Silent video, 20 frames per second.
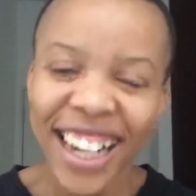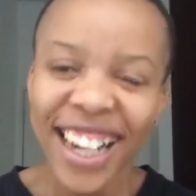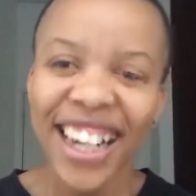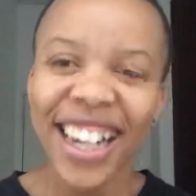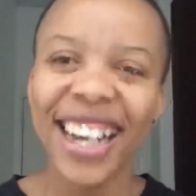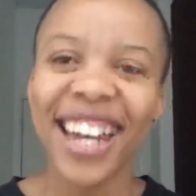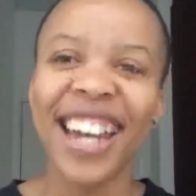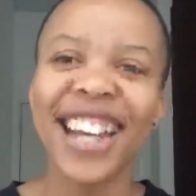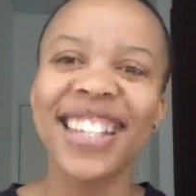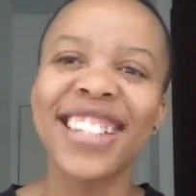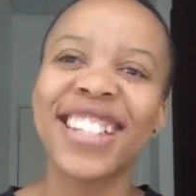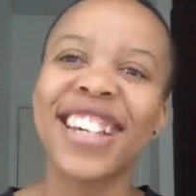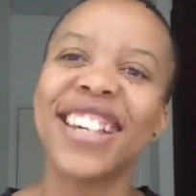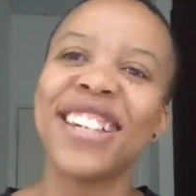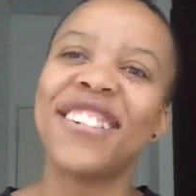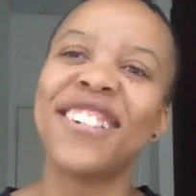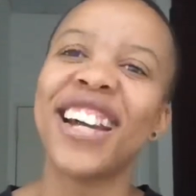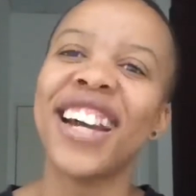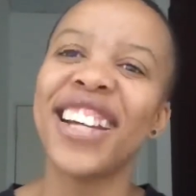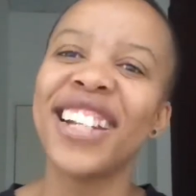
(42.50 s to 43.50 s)
Let's
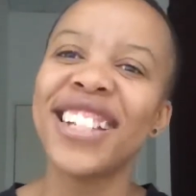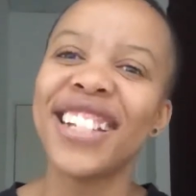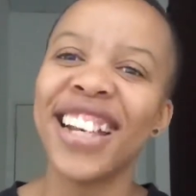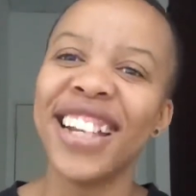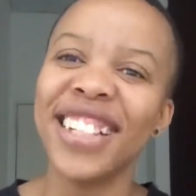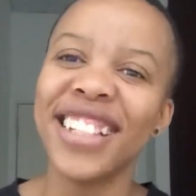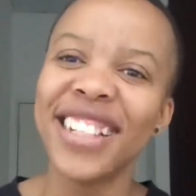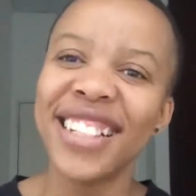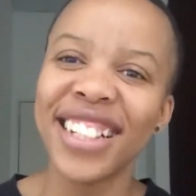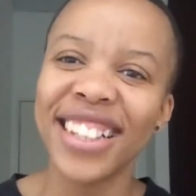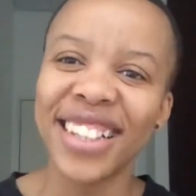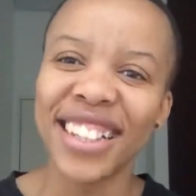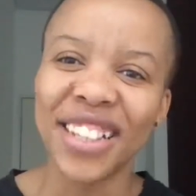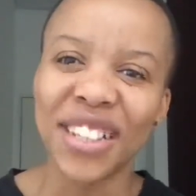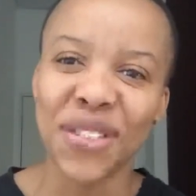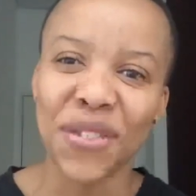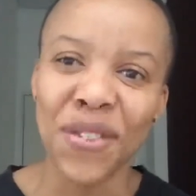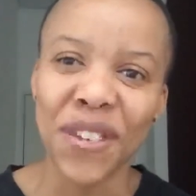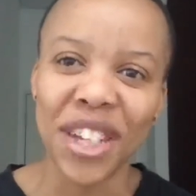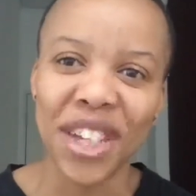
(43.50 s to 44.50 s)
get right into
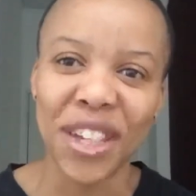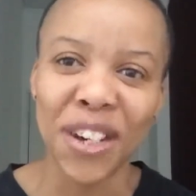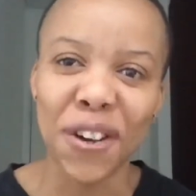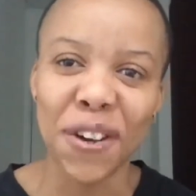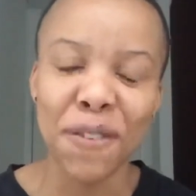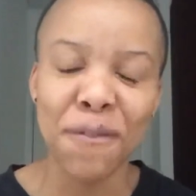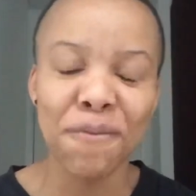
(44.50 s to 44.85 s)
this video.